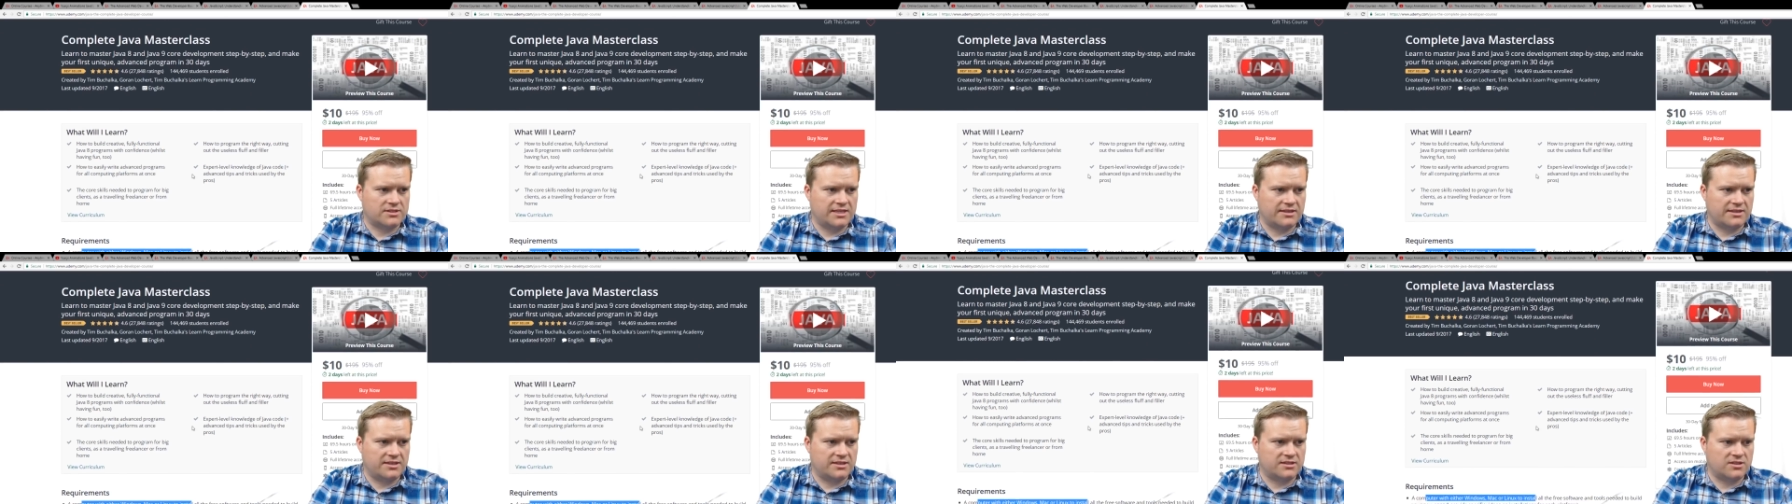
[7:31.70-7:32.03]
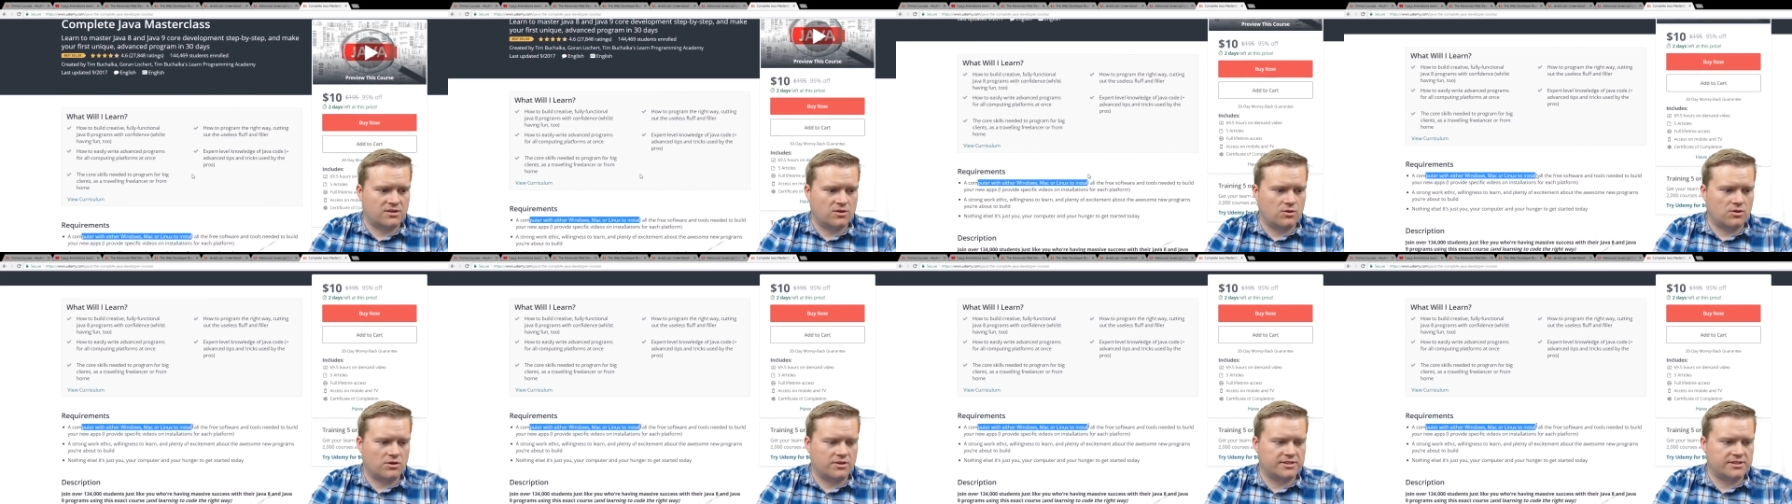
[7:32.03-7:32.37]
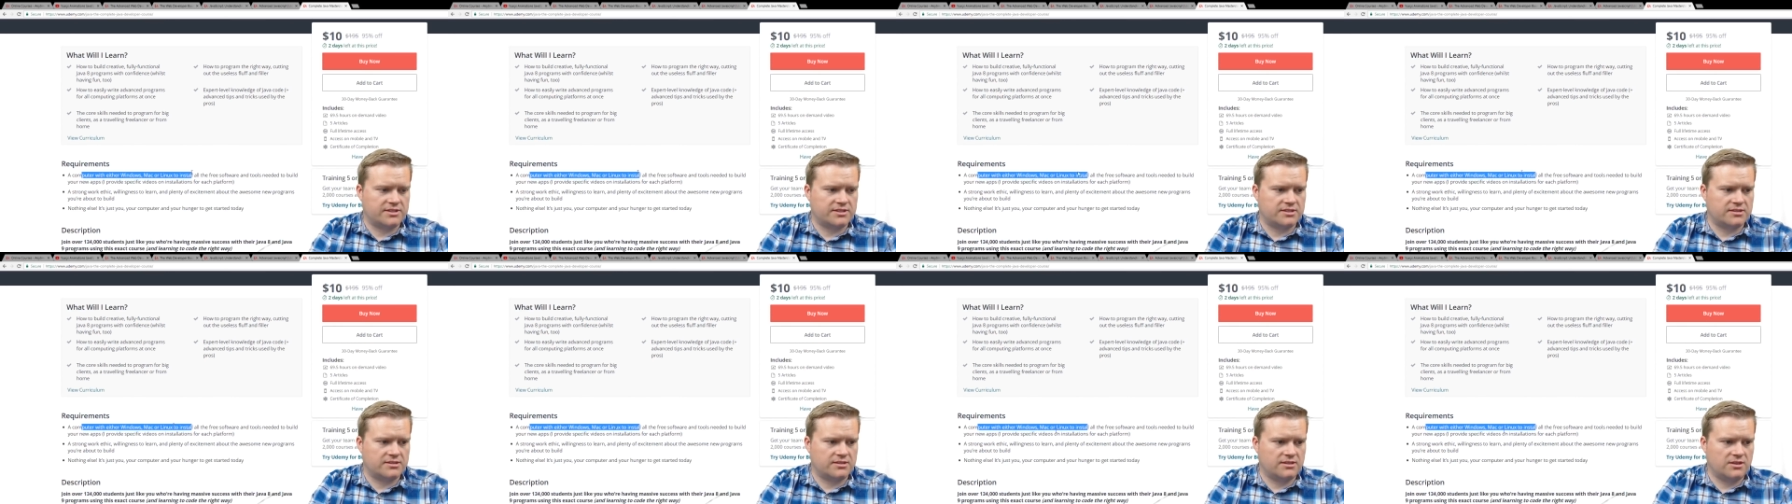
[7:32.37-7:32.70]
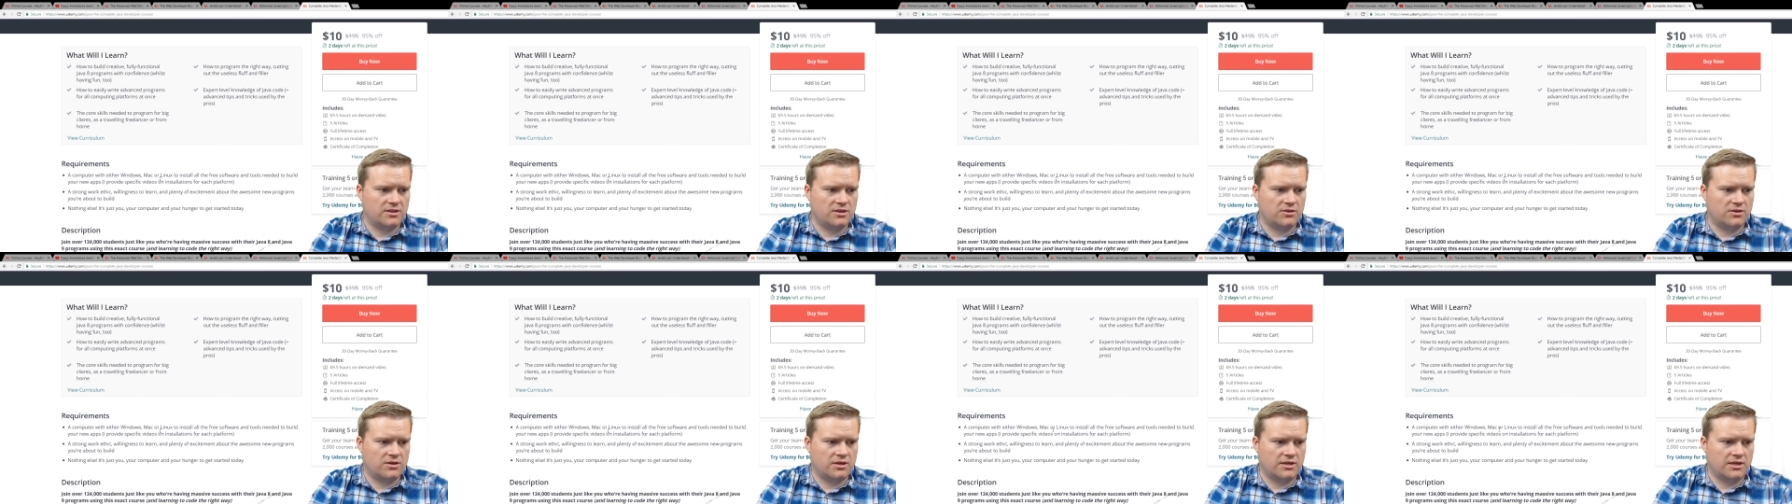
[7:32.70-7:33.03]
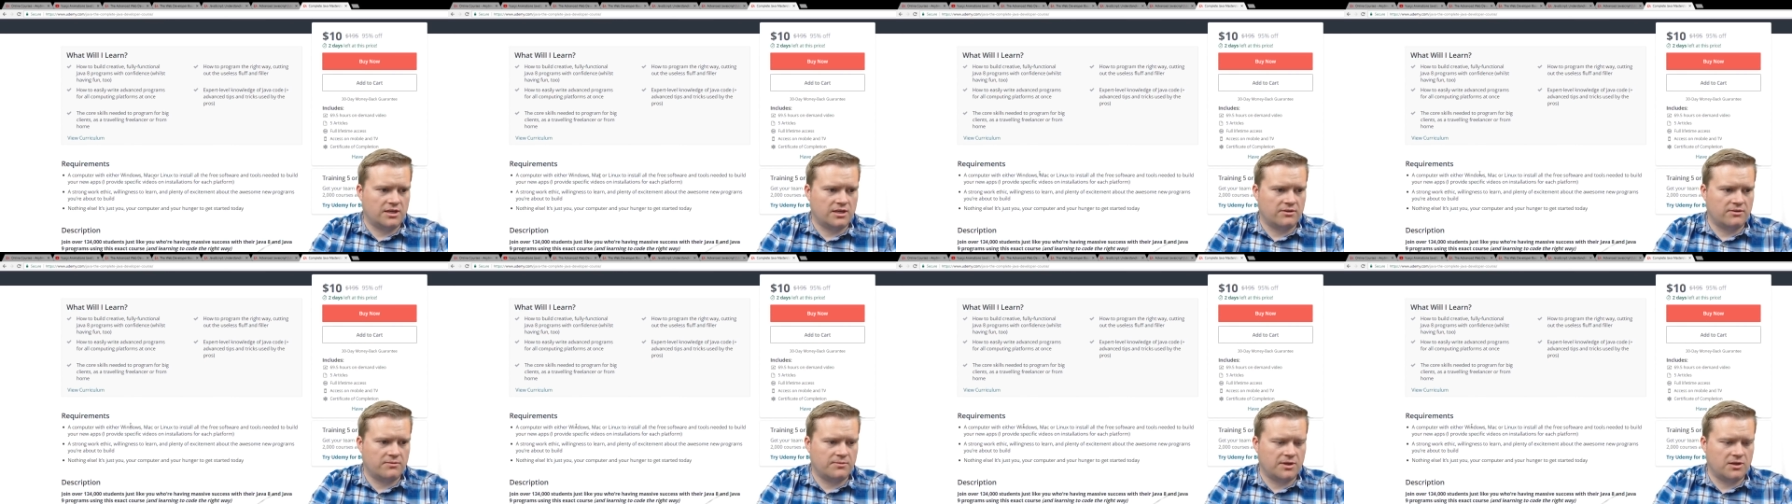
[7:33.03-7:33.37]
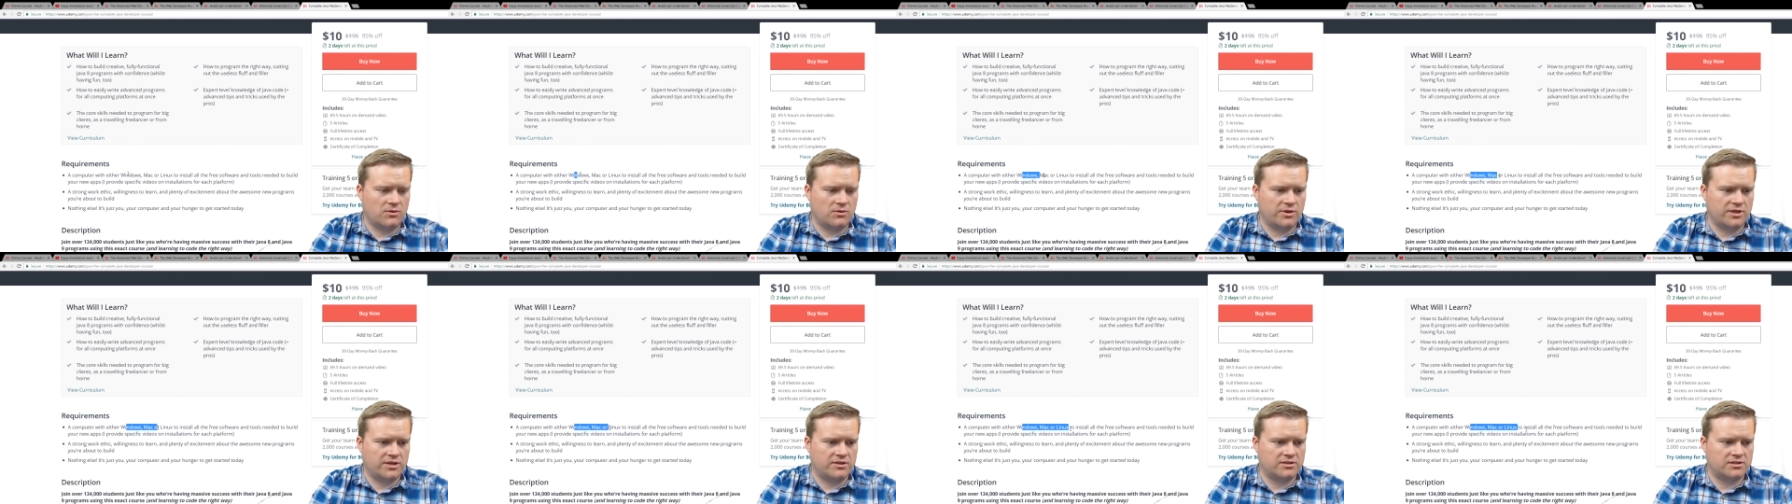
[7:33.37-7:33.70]
like this course, you can either be on
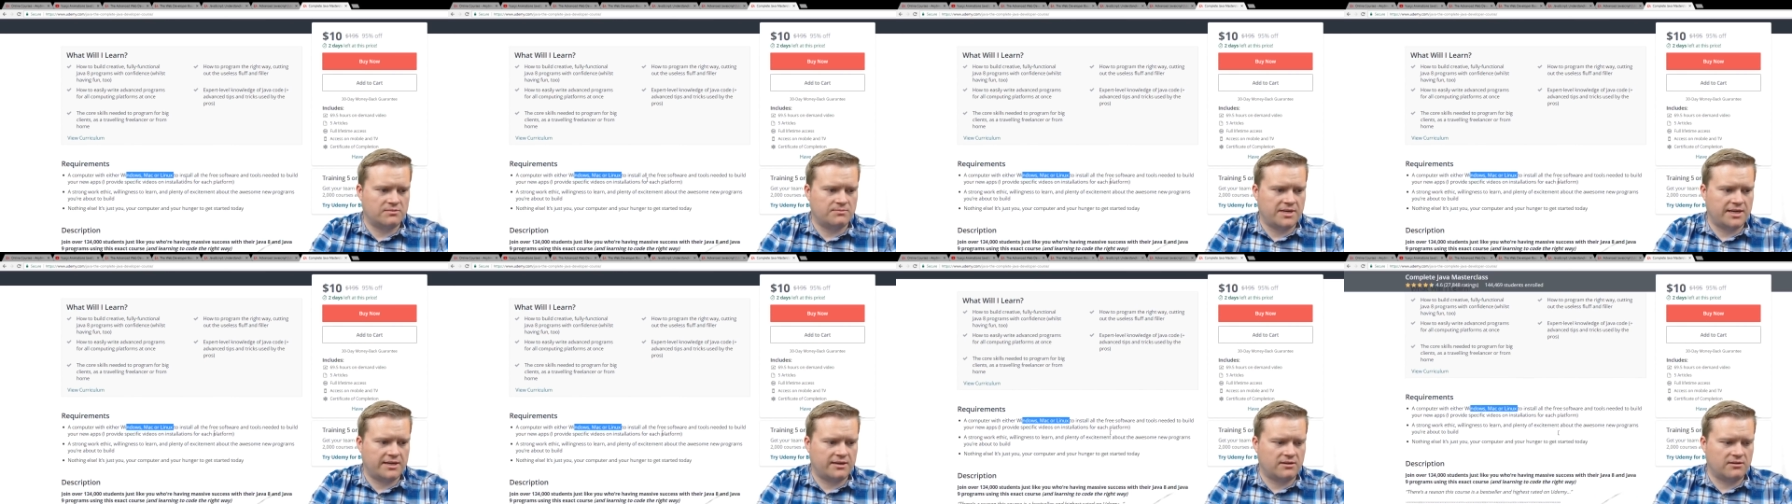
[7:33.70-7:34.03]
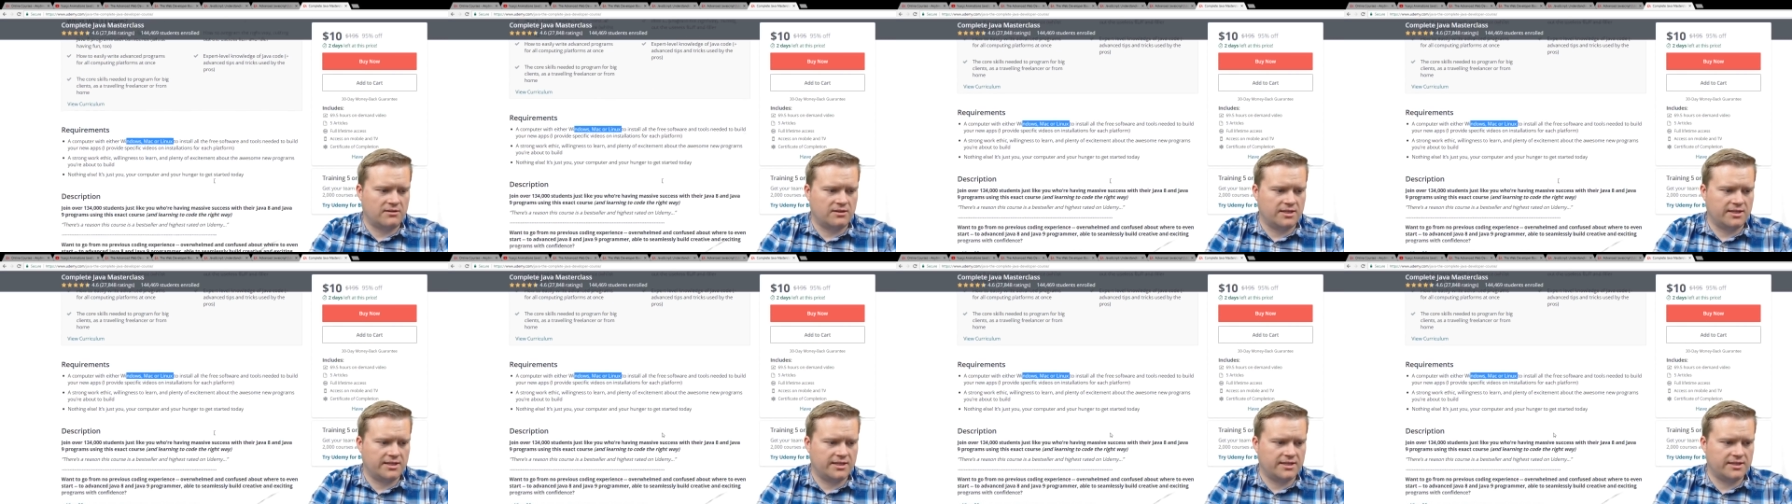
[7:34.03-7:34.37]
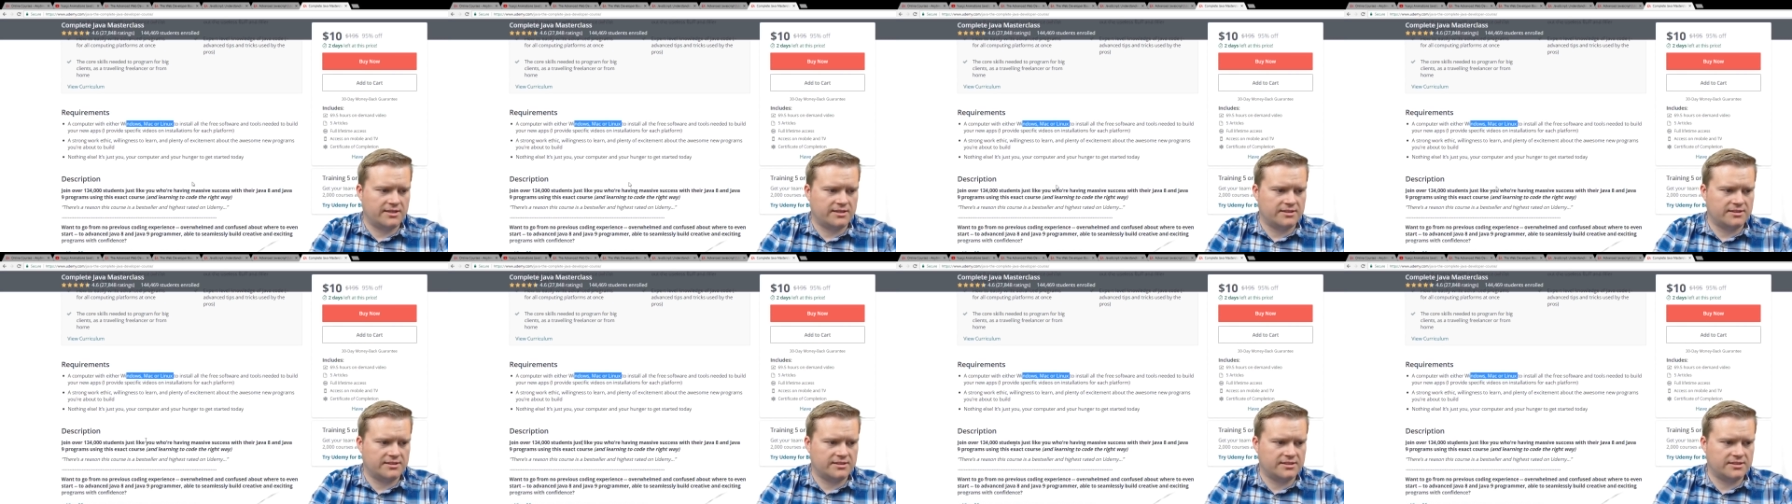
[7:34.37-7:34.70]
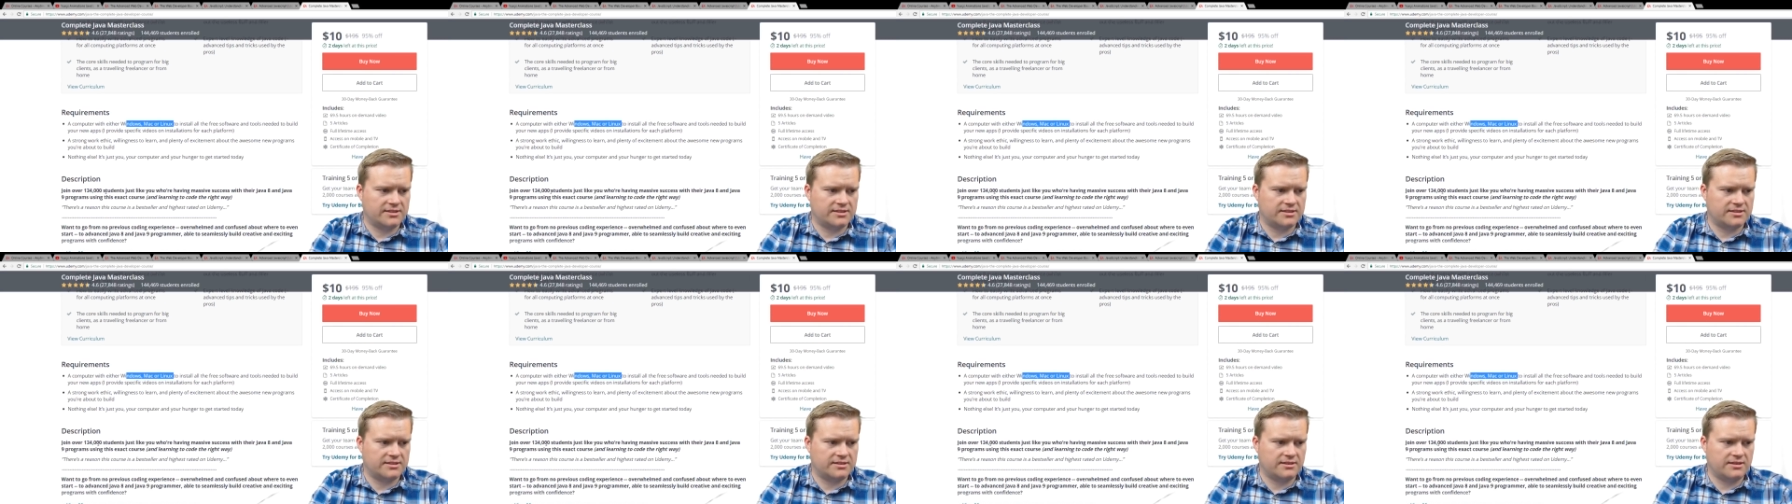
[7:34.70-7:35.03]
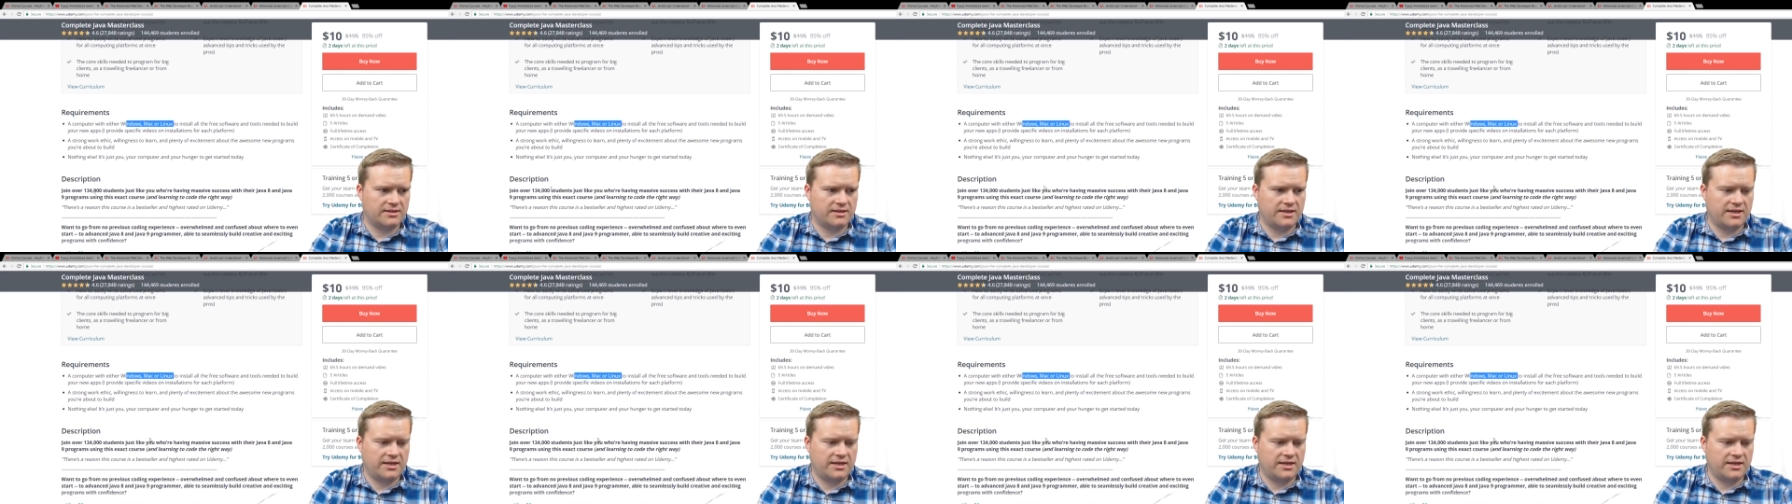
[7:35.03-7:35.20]
Windows, Mac, or Linux,